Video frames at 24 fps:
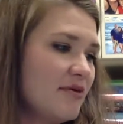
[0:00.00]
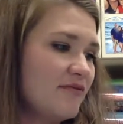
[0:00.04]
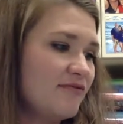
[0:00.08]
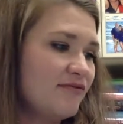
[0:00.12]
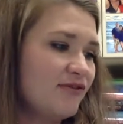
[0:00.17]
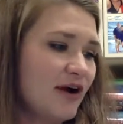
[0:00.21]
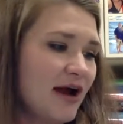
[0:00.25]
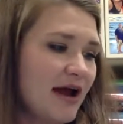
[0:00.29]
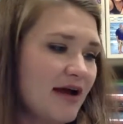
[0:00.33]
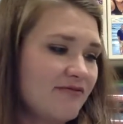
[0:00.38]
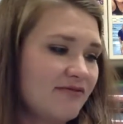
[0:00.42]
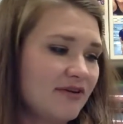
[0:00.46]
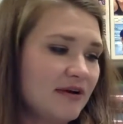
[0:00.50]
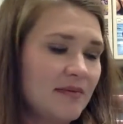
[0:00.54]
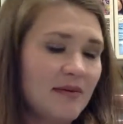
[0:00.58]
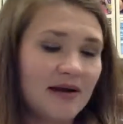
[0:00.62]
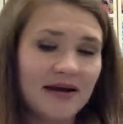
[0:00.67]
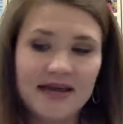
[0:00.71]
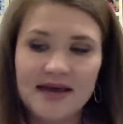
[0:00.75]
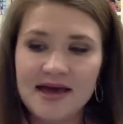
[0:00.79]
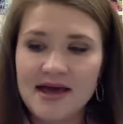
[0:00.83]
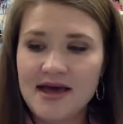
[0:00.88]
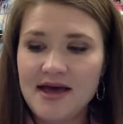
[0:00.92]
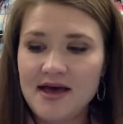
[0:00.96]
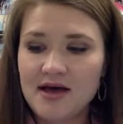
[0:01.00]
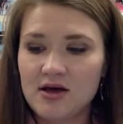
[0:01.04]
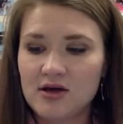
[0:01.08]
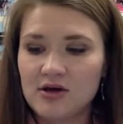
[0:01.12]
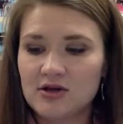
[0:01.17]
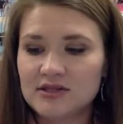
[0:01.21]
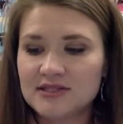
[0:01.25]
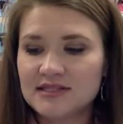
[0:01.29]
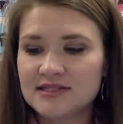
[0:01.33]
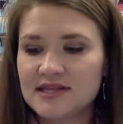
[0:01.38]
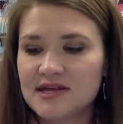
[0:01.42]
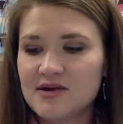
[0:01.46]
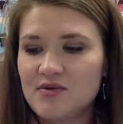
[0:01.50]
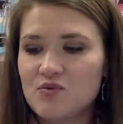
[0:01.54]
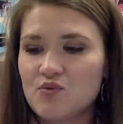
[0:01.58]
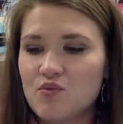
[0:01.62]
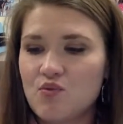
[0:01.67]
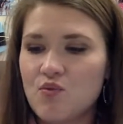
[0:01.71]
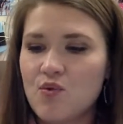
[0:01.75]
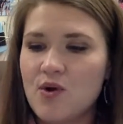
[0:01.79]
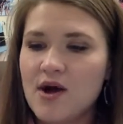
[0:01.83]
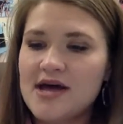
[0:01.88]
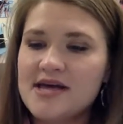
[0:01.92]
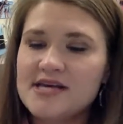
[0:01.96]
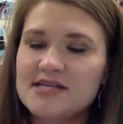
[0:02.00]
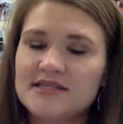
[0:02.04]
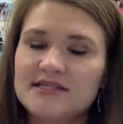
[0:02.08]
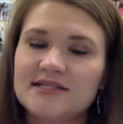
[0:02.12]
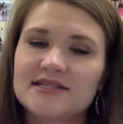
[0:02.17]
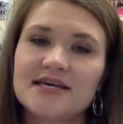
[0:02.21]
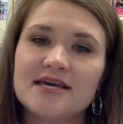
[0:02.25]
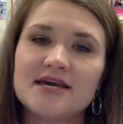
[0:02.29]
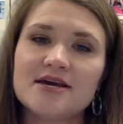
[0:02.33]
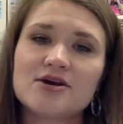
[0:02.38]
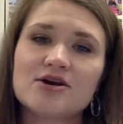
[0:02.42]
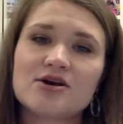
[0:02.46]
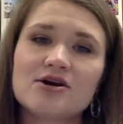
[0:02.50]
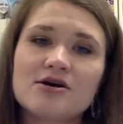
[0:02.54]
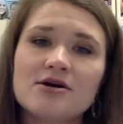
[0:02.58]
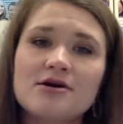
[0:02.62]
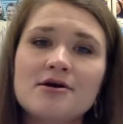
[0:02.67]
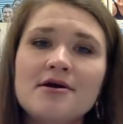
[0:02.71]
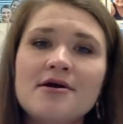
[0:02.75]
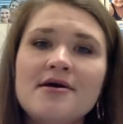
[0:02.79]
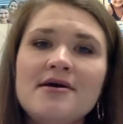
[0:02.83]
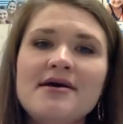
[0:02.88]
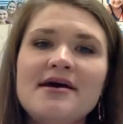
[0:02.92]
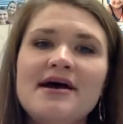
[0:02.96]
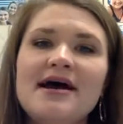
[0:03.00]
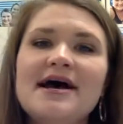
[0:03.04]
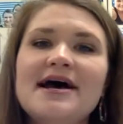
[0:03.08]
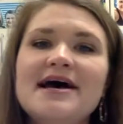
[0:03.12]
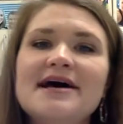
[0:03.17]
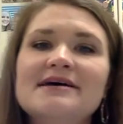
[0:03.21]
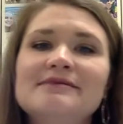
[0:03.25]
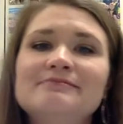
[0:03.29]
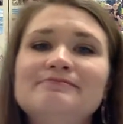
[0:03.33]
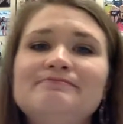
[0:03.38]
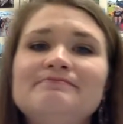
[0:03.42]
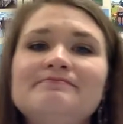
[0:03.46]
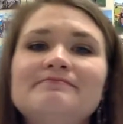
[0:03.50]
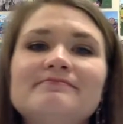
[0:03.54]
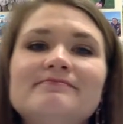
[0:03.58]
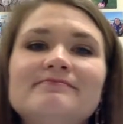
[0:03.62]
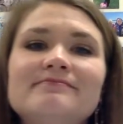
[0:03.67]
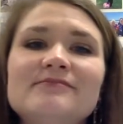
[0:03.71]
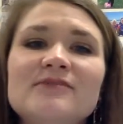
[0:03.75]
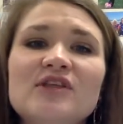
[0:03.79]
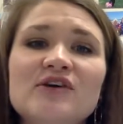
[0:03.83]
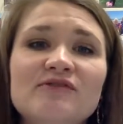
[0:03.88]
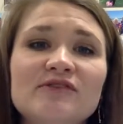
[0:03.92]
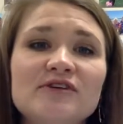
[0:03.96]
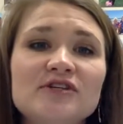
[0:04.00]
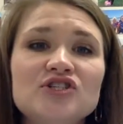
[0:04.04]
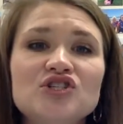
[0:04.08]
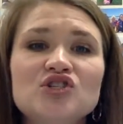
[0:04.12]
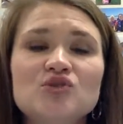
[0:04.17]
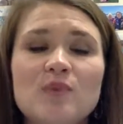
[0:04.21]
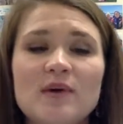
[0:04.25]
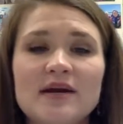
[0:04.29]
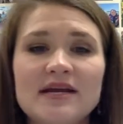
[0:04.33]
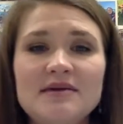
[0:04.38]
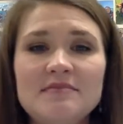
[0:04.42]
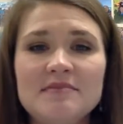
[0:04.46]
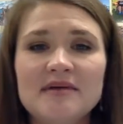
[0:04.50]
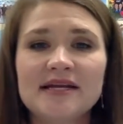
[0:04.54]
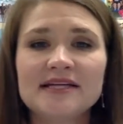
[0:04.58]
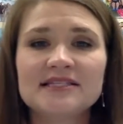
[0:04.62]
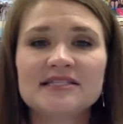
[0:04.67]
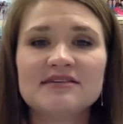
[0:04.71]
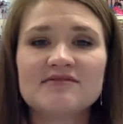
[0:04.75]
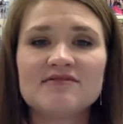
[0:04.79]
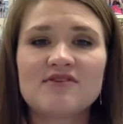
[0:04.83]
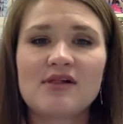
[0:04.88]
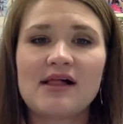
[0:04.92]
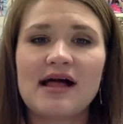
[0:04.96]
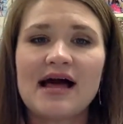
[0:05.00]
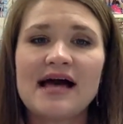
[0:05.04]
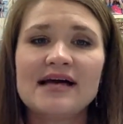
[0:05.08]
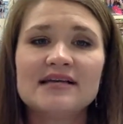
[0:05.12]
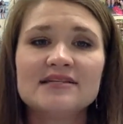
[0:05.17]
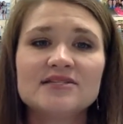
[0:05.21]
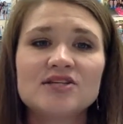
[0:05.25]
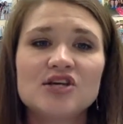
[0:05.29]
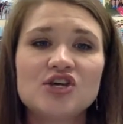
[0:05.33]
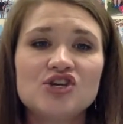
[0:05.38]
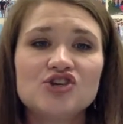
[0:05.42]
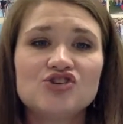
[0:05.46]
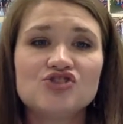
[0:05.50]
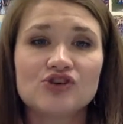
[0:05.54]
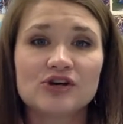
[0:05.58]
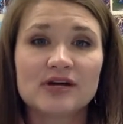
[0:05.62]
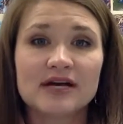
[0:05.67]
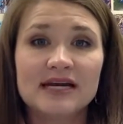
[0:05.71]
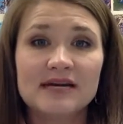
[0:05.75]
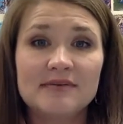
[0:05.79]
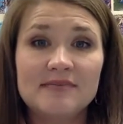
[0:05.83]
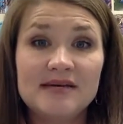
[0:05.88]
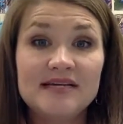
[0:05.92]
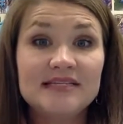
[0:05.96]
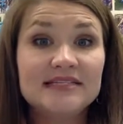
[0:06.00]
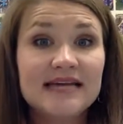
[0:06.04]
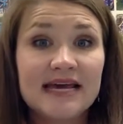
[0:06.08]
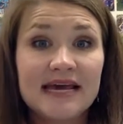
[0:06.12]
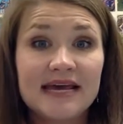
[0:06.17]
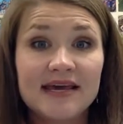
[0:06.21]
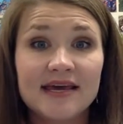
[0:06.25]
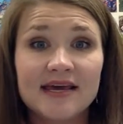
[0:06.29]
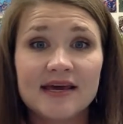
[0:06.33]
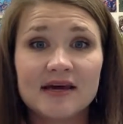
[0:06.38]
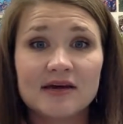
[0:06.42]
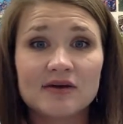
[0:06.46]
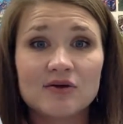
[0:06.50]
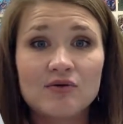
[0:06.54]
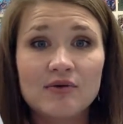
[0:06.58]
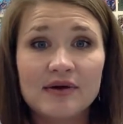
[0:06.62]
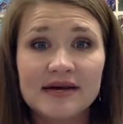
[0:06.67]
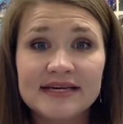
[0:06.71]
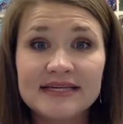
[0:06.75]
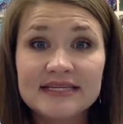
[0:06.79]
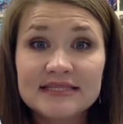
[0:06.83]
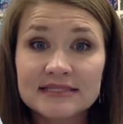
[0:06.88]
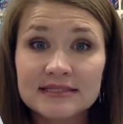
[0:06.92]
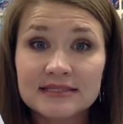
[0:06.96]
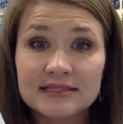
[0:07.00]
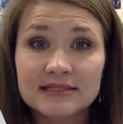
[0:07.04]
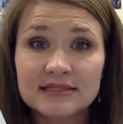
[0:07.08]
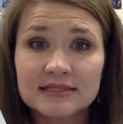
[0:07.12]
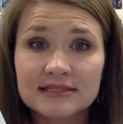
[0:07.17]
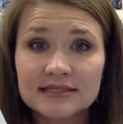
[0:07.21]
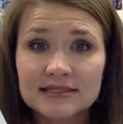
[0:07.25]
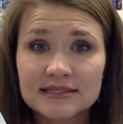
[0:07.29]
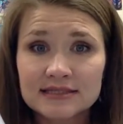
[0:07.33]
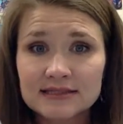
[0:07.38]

For everybody else that was here, the first 20 minutes of class, you're going to be taking a quiz.